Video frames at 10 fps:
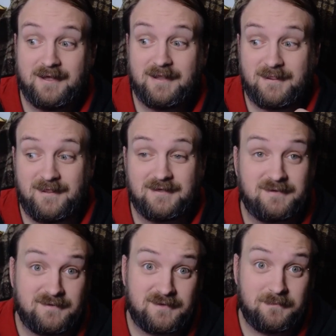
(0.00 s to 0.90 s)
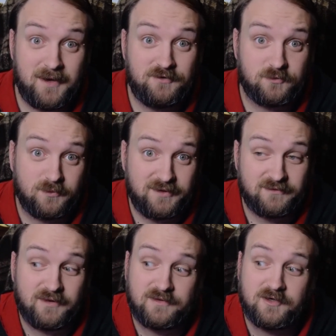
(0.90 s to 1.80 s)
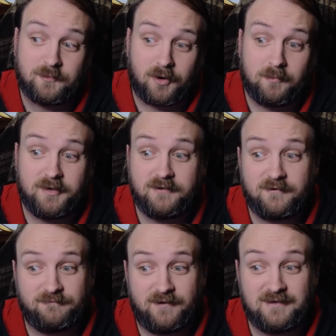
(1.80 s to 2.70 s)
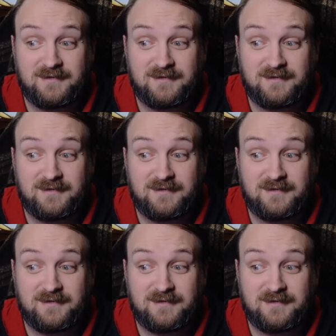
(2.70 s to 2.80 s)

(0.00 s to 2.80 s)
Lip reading: This is the major reason that the Department of Defense